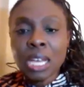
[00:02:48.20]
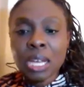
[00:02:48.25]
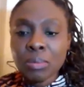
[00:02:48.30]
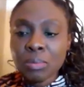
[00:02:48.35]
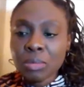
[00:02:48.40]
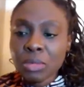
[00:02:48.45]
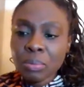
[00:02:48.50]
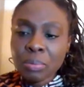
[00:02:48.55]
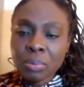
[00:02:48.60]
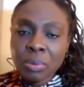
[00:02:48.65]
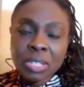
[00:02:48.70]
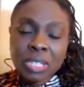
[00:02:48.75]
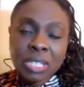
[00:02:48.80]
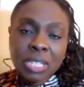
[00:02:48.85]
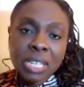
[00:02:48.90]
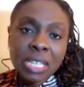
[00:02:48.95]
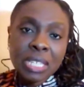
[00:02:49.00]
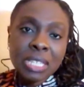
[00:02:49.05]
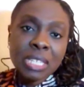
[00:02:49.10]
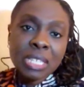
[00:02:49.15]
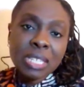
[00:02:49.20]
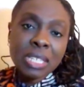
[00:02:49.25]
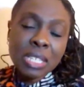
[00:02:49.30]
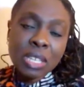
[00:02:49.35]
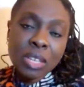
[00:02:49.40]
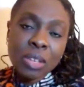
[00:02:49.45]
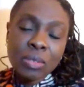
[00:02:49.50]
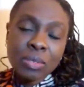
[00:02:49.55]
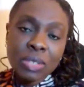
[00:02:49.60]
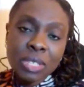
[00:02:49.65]
The president
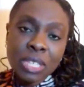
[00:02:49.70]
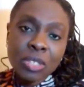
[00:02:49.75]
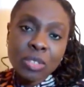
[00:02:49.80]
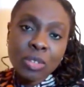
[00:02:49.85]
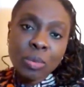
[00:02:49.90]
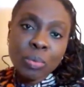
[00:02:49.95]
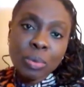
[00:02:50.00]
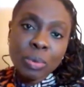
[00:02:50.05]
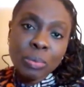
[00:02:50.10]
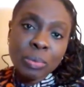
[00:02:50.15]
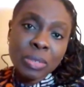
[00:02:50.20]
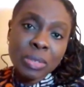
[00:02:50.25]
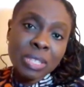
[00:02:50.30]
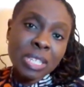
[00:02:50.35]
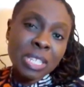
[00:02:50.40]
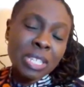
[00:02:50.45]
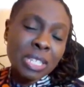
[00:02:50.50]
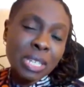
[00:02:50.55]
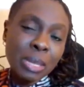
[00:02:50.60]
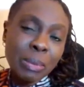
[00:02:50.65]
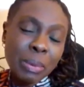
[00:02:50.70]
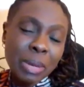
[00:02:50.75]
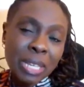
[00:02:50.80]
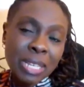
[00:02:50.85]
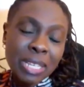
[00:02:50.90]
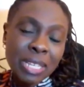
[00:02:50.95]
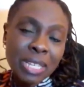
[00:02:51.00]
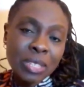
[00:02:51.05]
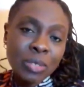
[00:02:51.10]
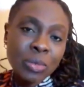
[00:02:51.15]
itself set up a presidential
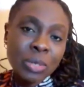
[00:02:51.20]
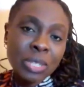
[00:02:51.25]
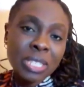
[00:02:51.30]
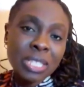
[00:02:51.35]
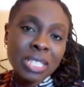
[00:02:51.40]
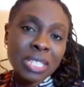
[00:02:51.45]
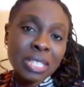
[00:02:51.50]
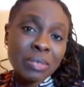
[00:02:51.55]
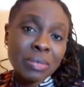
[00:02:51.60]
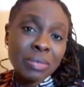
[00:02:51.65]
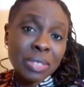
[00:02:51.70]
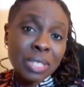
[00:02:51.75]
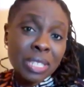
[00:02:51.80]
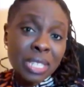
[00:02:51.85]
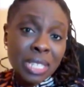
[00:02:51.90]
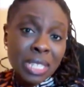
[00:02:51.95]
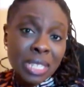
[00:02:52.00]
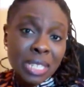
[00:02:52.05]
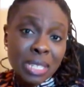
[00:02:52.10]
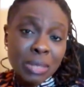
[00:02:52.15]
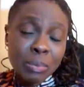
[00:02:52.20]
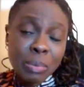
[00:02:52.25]
panel in 2017.